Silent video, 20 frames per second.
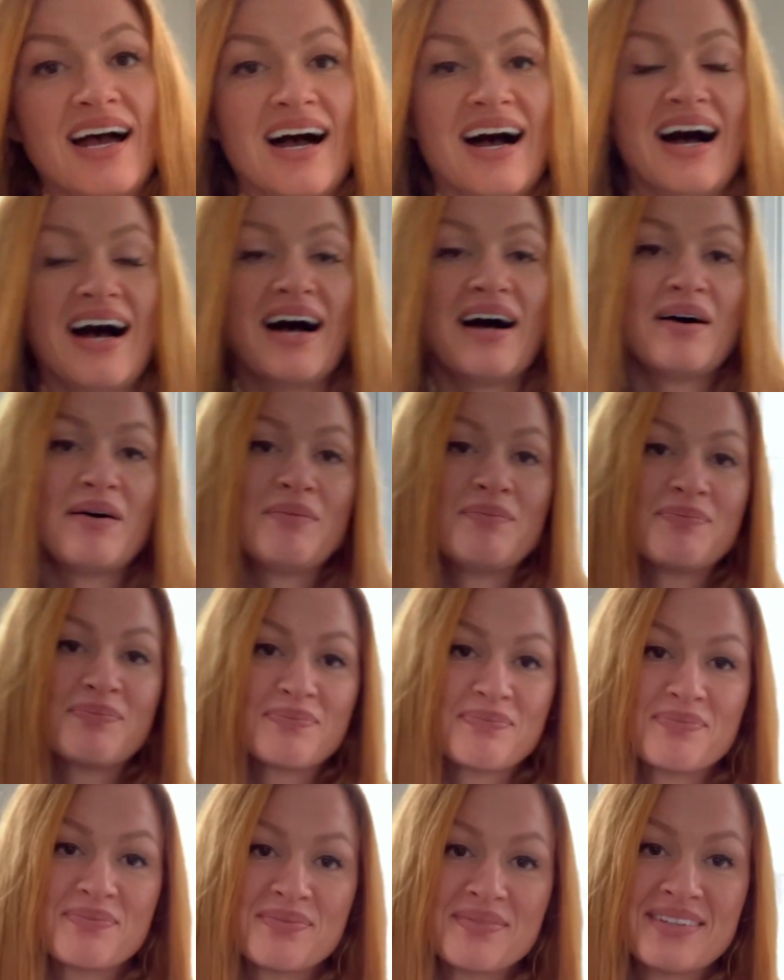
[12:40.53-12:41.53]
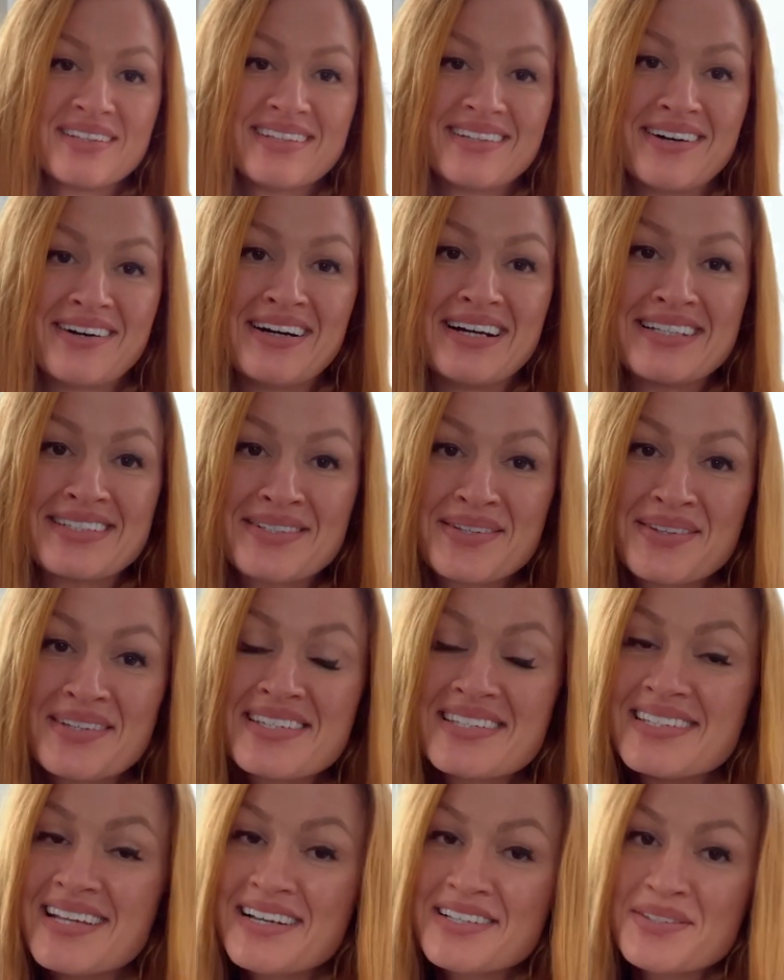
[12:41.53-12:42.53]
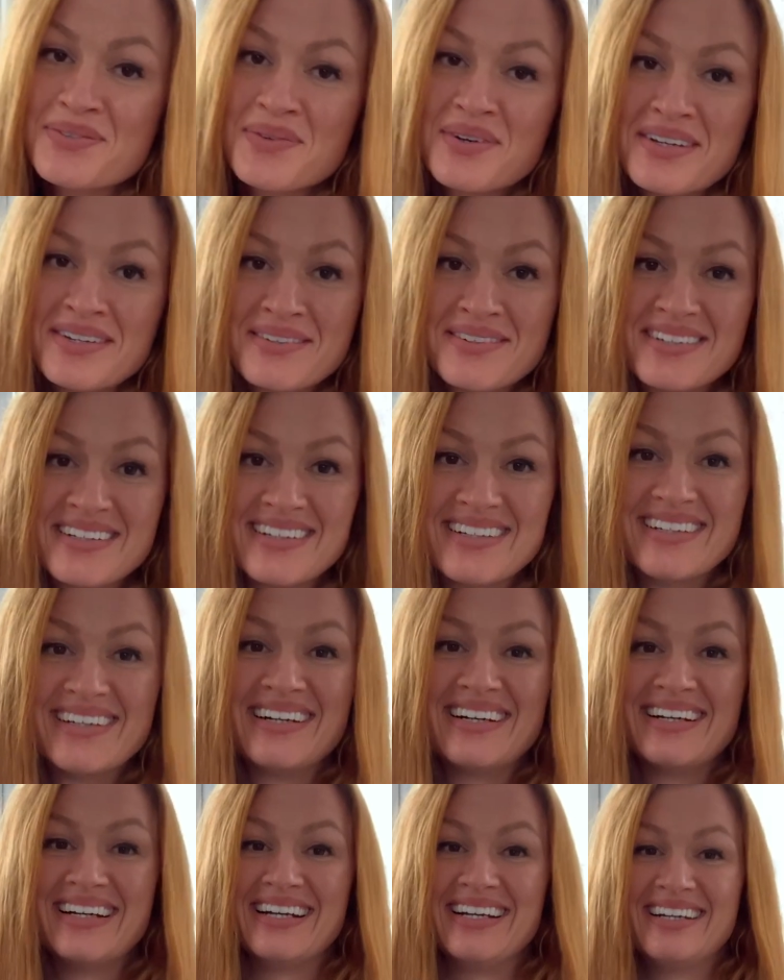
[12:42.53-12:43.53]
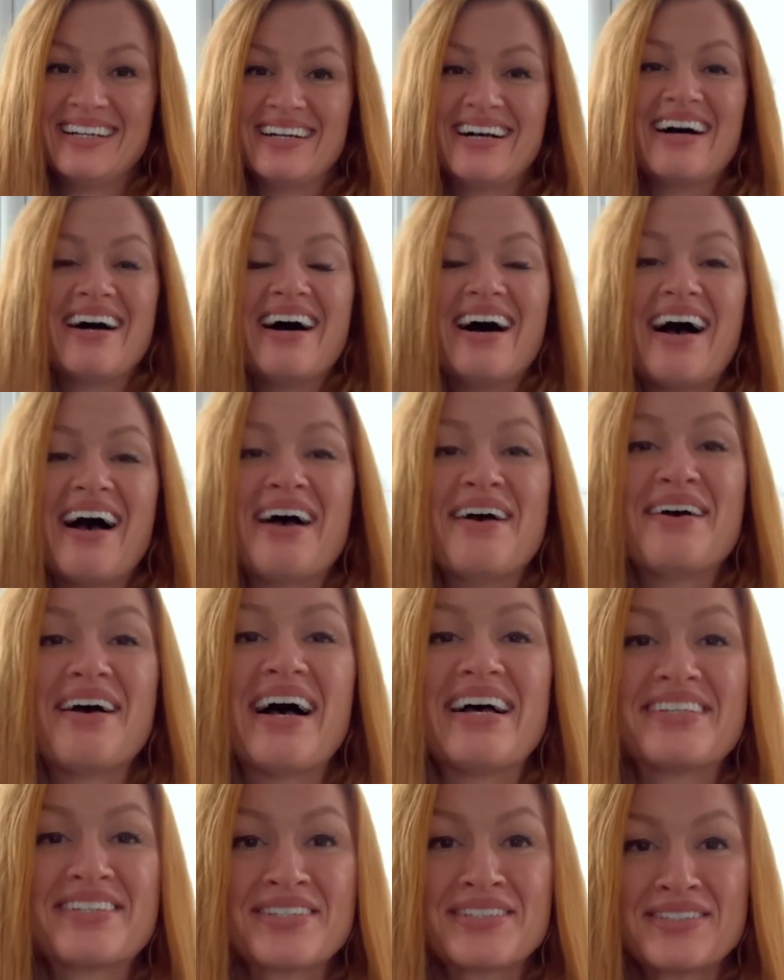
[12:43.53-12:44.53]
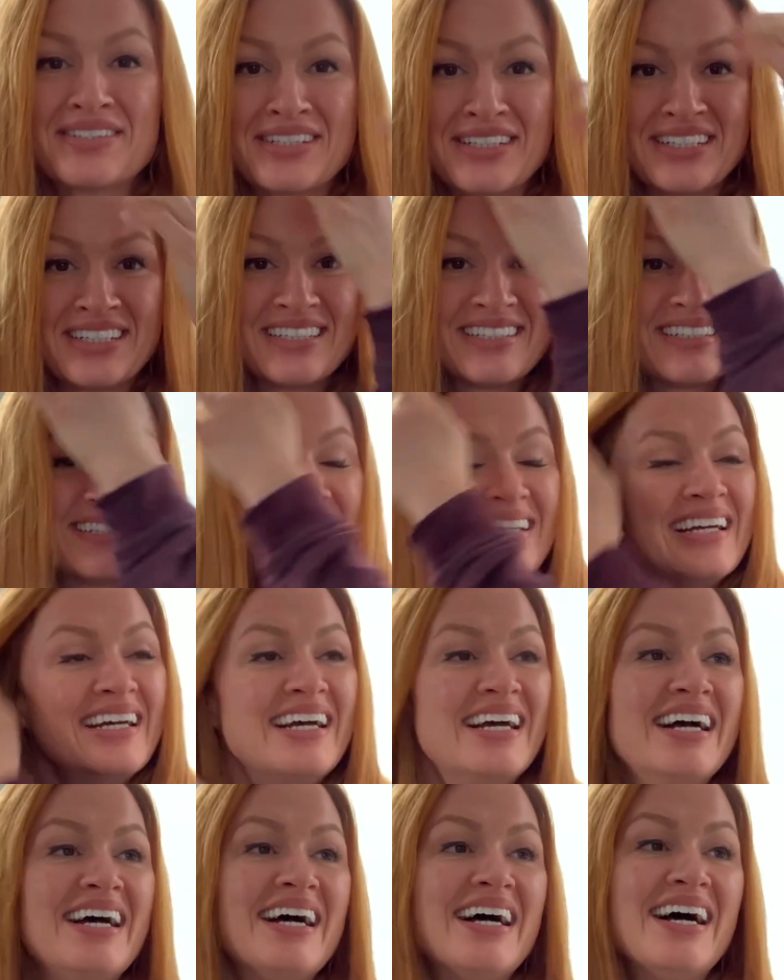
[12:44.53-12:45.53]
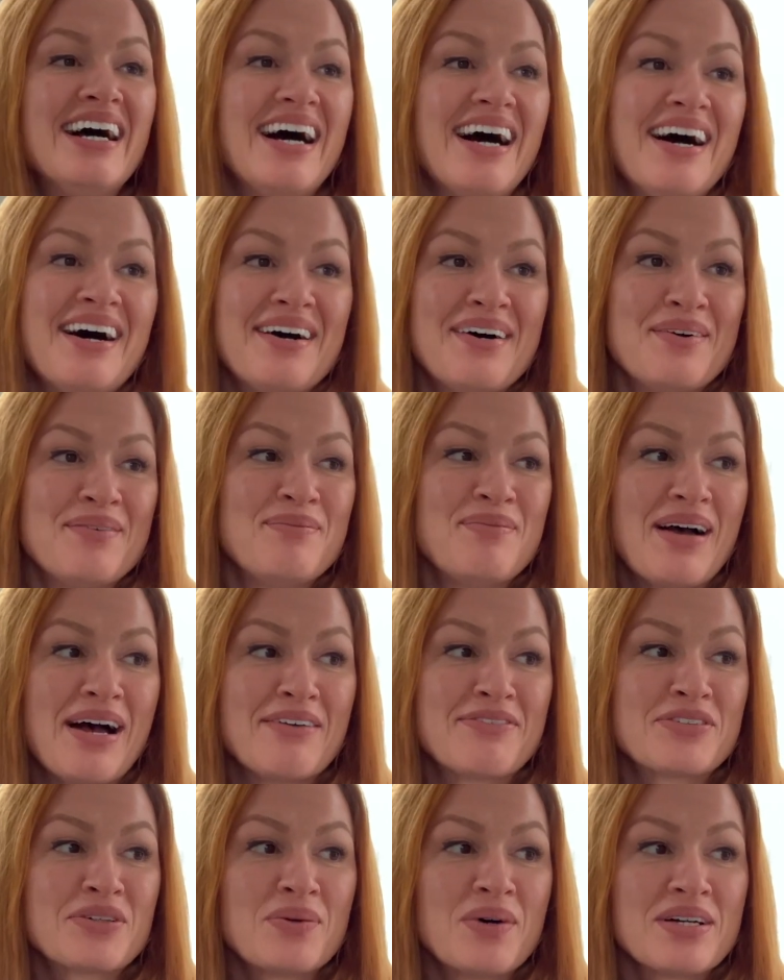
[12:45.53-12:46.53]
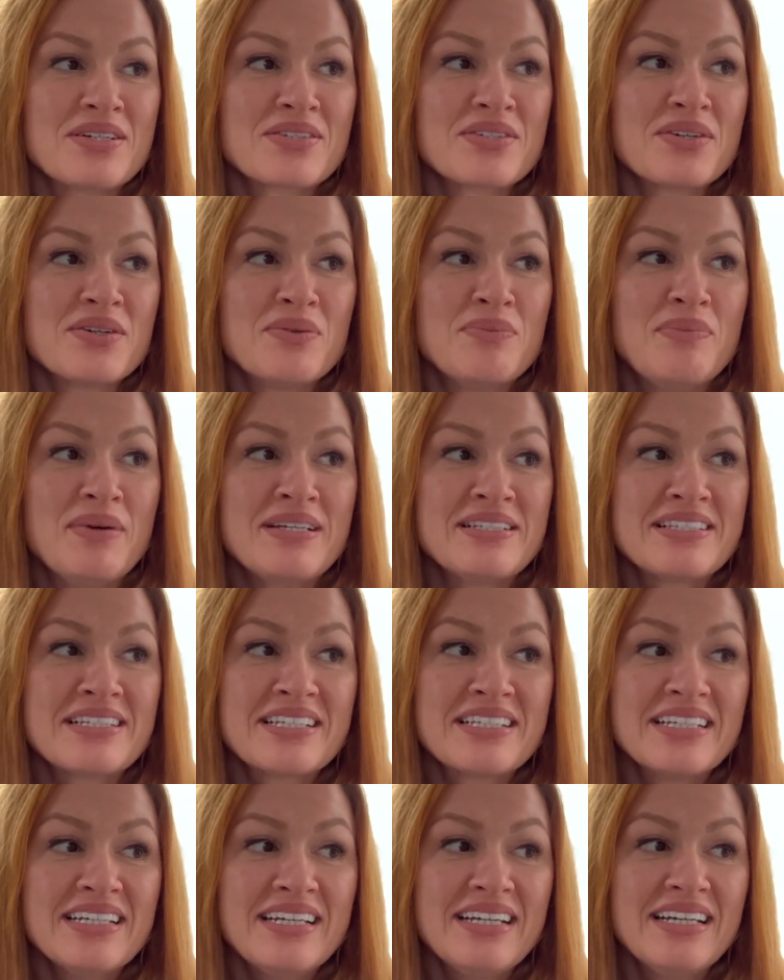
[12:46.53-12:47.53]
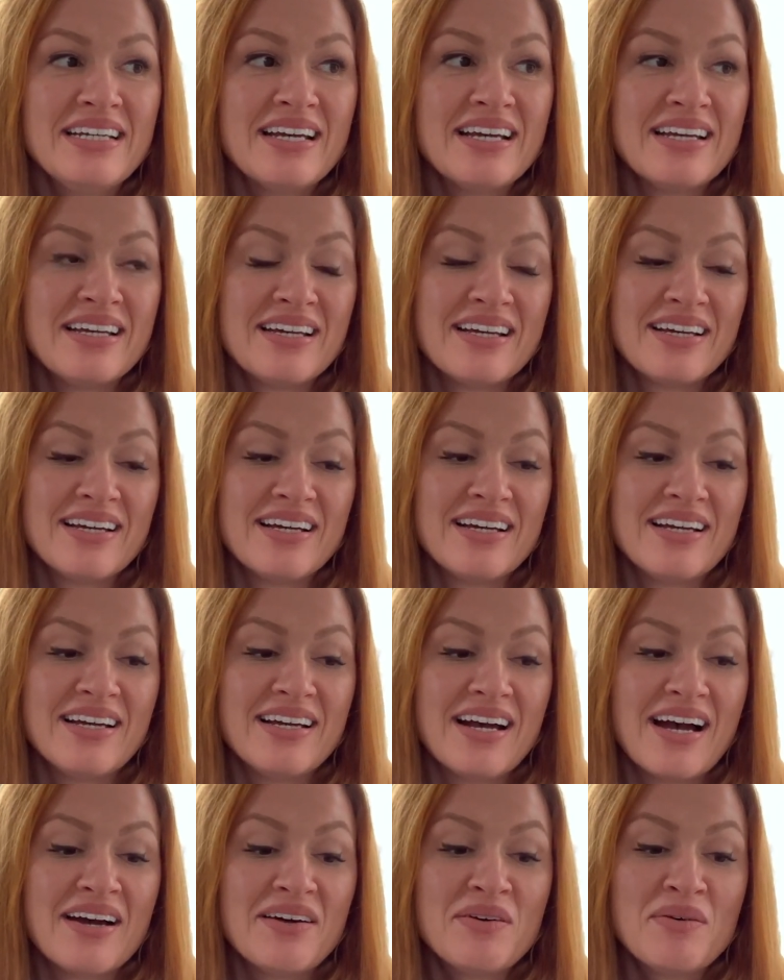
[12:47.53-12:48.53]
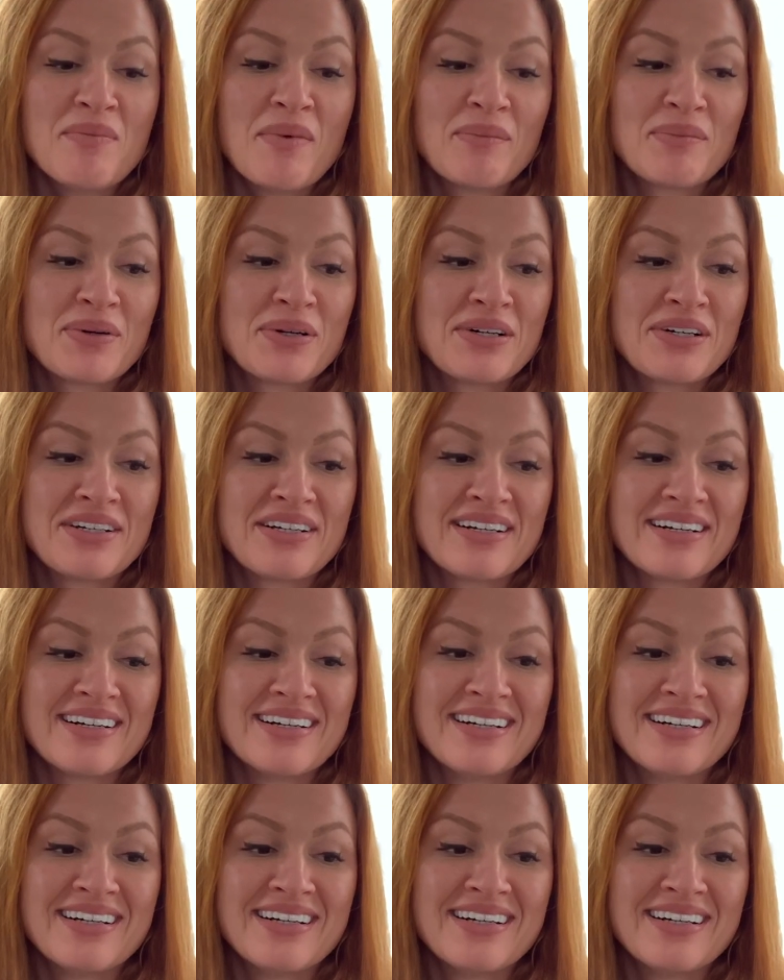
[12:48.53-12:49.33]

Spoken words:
All right, so this next one I had to learn after a while. So basically, I remember